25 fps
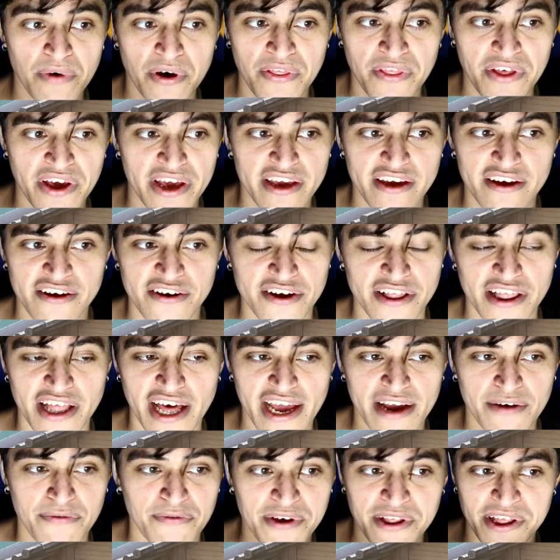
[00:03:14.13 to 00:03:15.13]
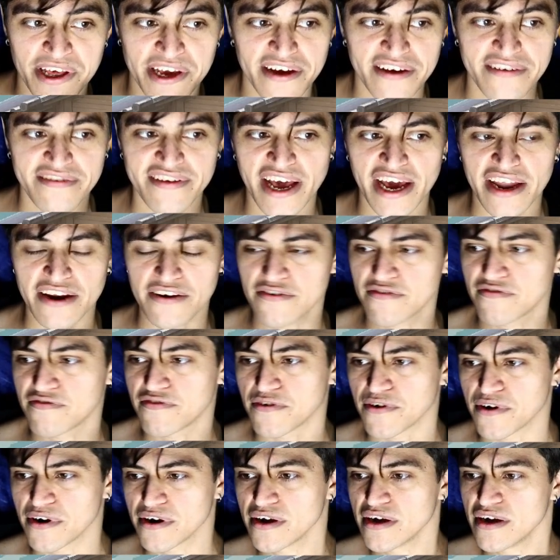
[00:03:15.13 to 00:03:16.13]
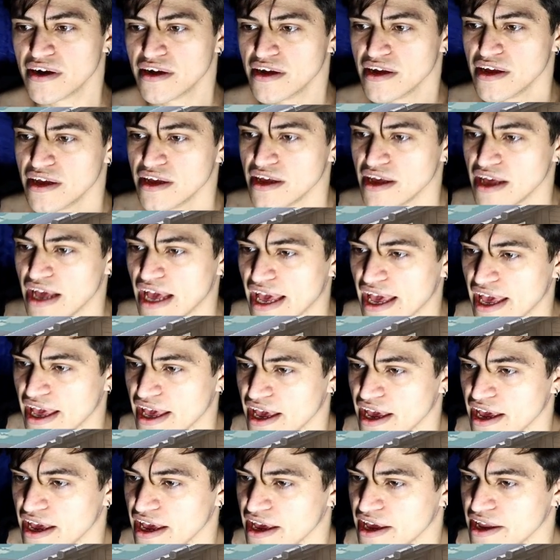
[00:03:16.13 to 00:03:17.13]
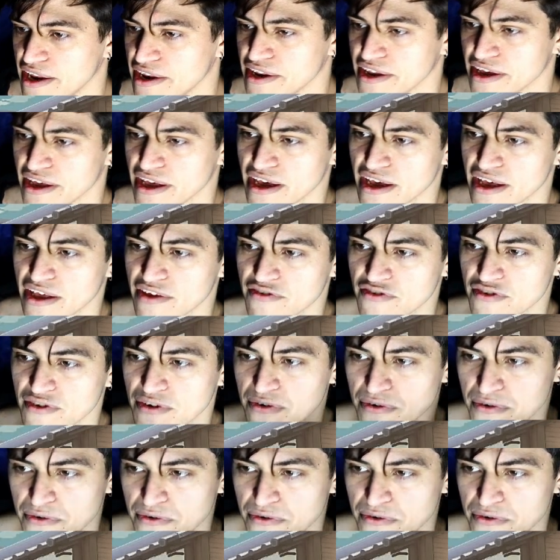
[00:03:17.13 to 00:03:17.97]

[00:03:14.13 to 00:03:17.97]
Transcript: that you're like really excited for. And so